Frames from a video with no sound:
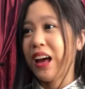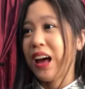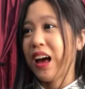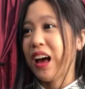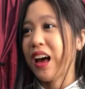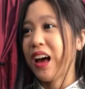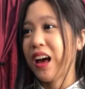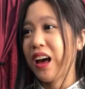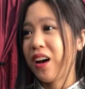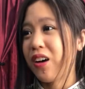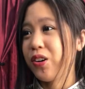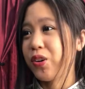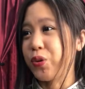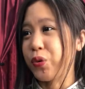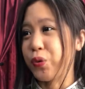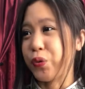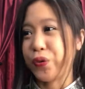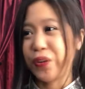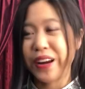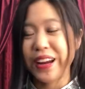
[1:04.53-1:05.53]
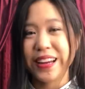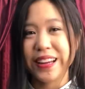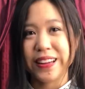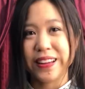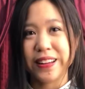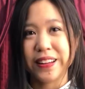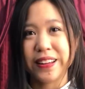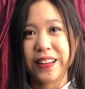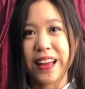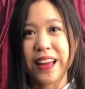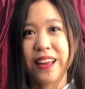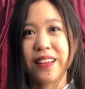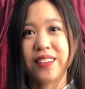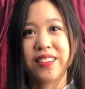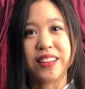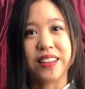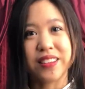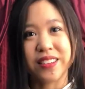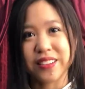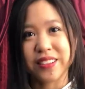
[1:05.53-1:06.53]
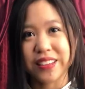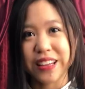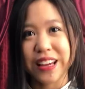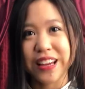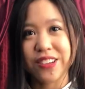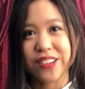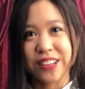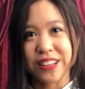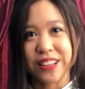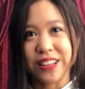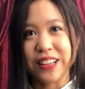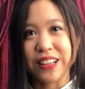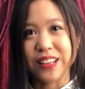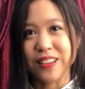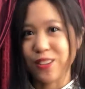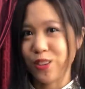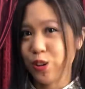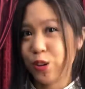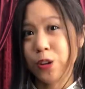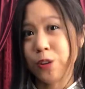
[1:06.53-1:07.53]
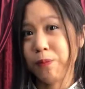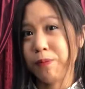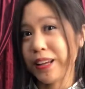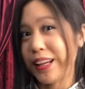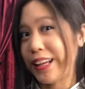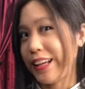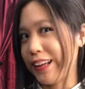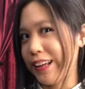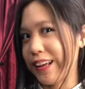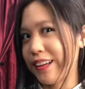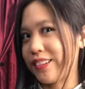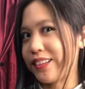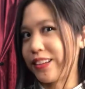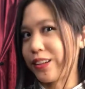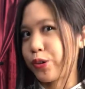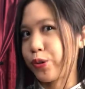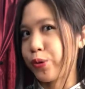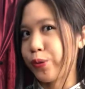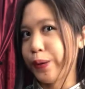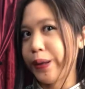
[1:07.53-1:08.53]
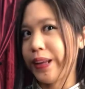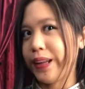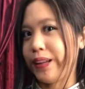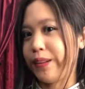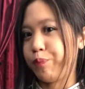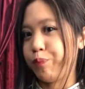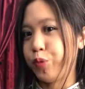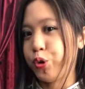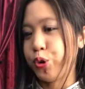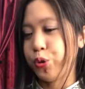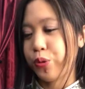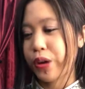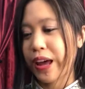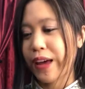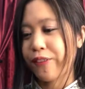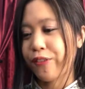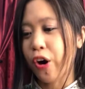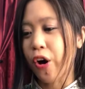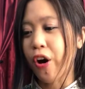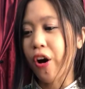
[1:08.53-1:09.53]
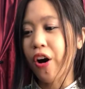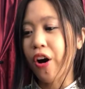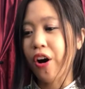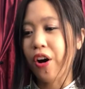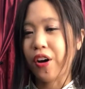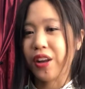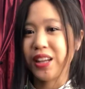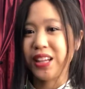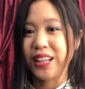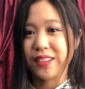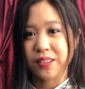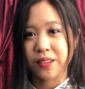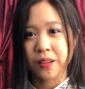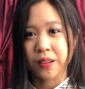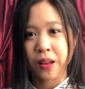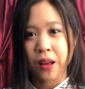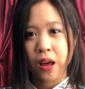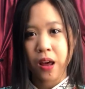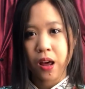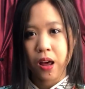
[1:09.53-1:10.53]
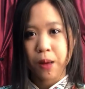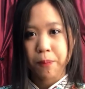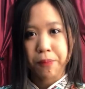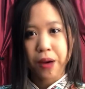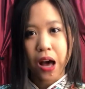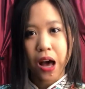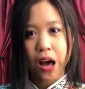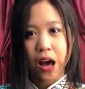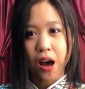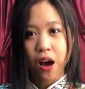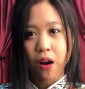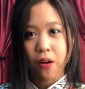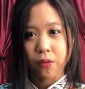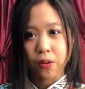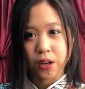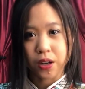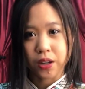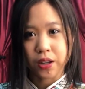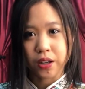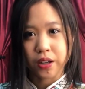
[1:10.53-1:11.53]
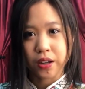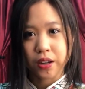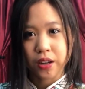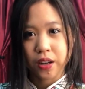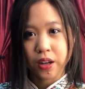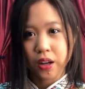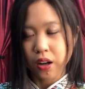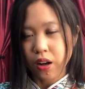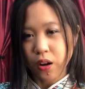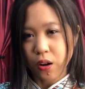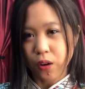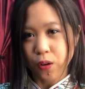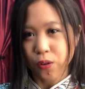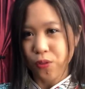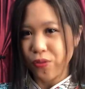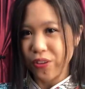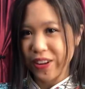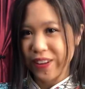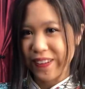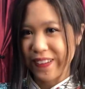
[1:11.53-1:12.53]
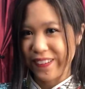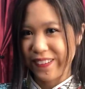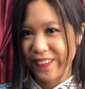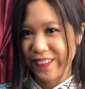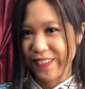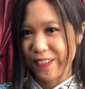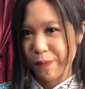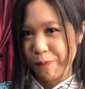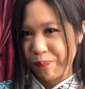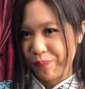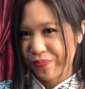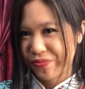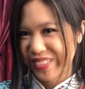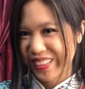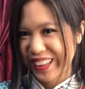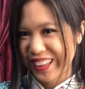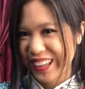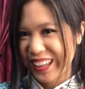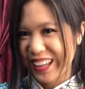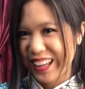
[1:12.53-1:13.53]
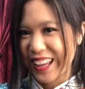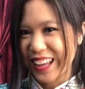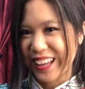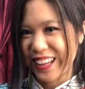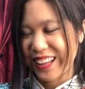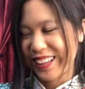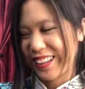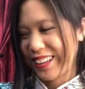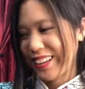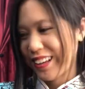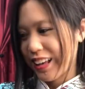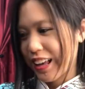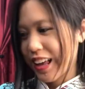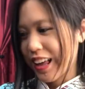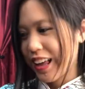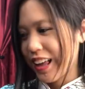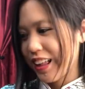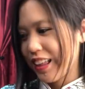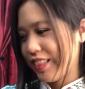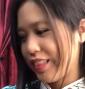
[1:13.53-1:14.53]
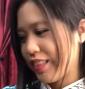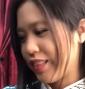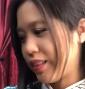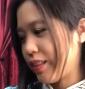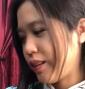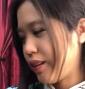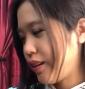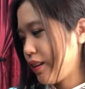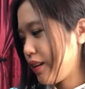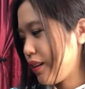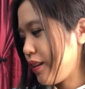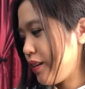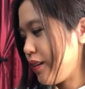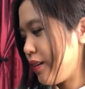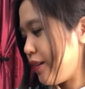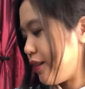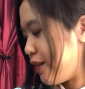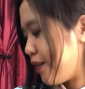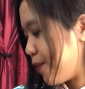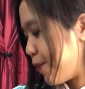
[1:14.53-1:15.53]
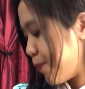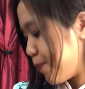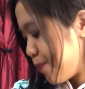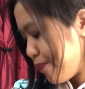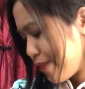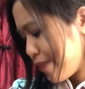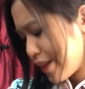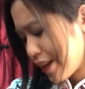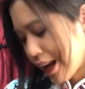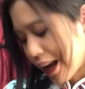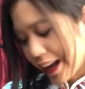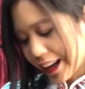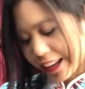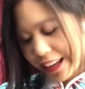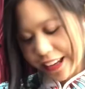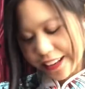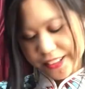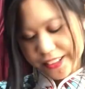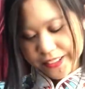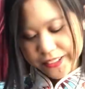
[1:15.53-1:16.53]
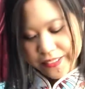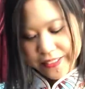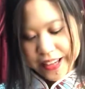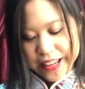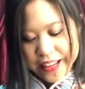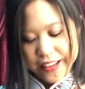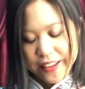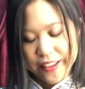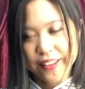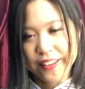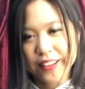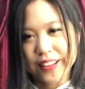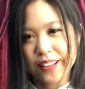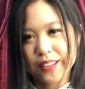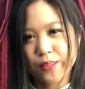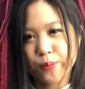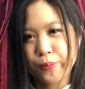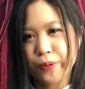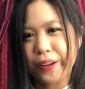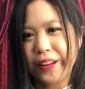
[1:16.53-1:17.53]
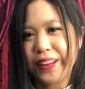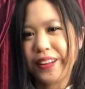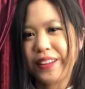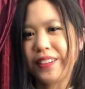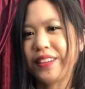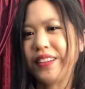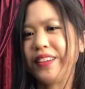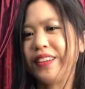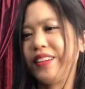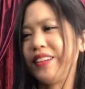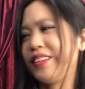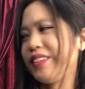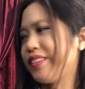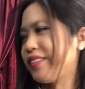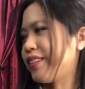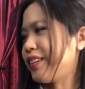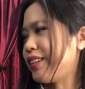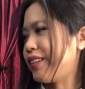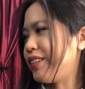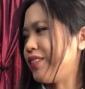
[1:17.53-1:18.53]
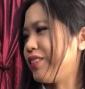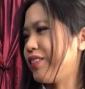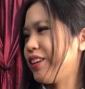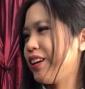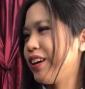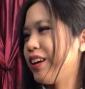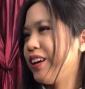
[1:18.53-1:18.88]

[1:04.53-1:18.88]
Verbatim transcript: how great that sensation is to me as the queen to have all this power over you. Yeah, and you know, I get to wear all these pretty things and